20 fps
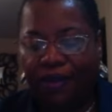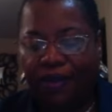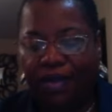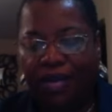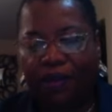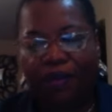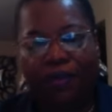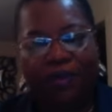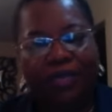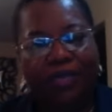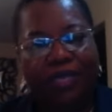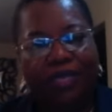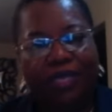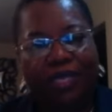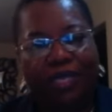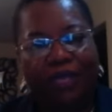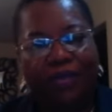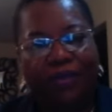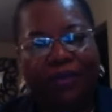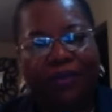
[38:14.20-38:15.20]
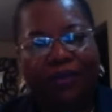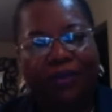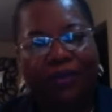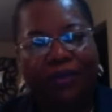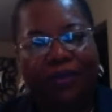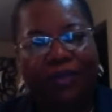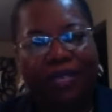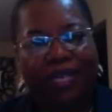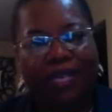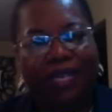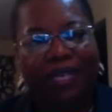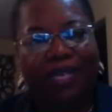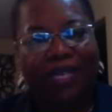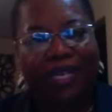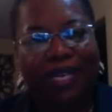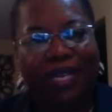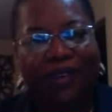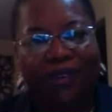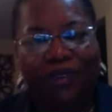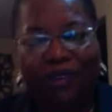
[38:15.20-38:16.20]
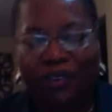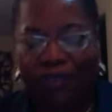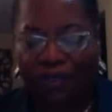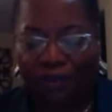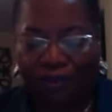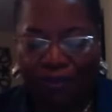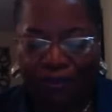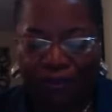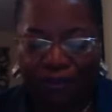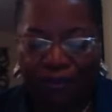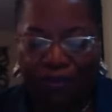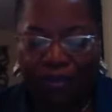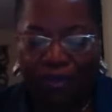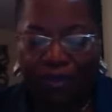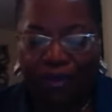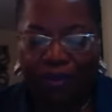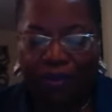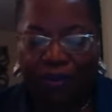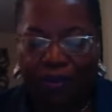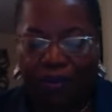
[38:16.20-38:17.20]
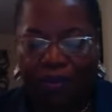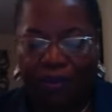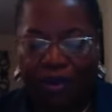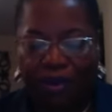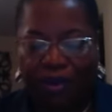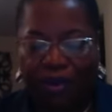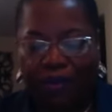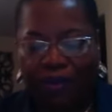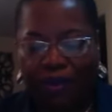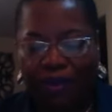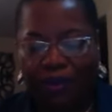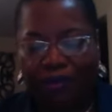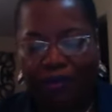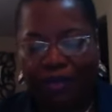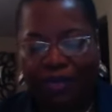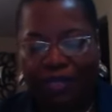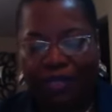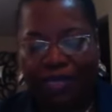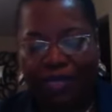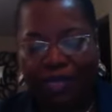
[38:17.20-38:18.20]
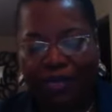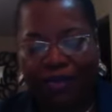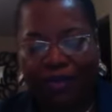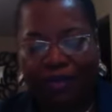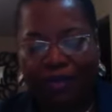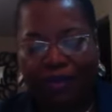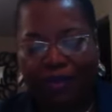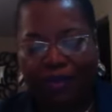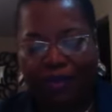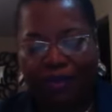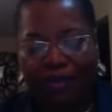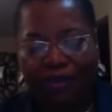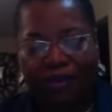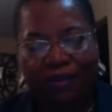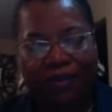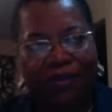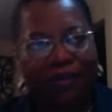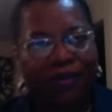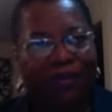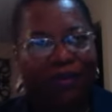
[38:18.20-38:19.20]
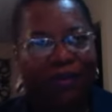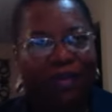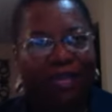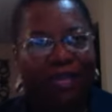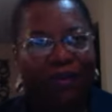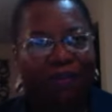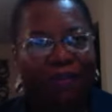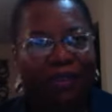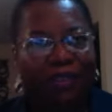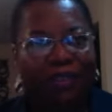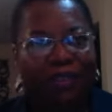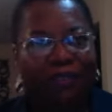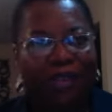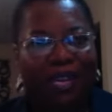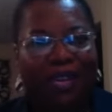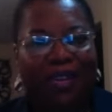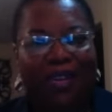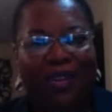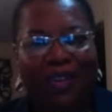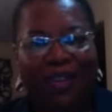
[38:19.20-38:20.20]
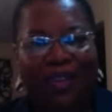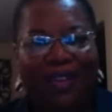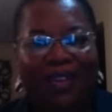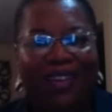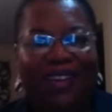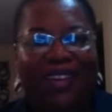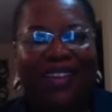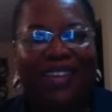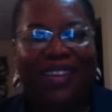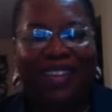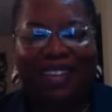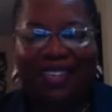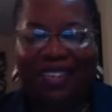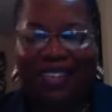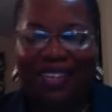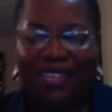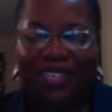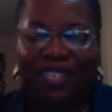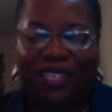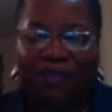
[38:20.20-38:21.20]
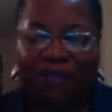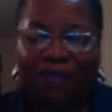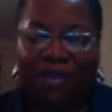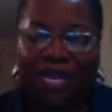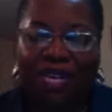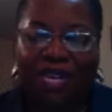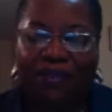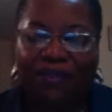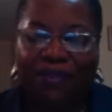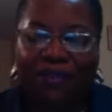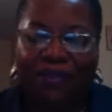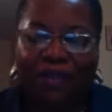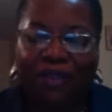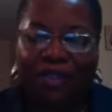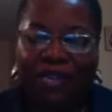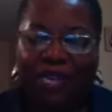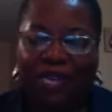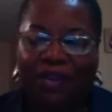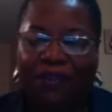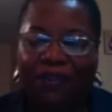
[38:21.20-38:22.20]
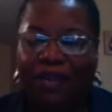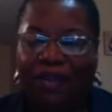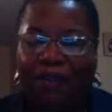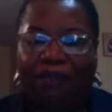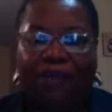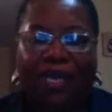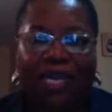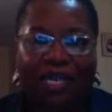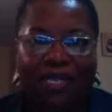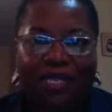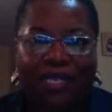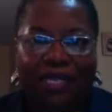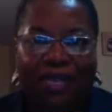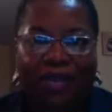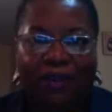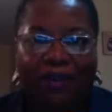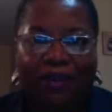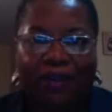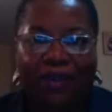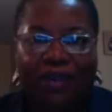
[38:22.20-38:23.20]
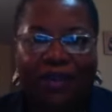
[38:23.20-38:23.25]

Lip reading: I will see you in a day or two when we will deal with number 3 in this mindful clarity mindset.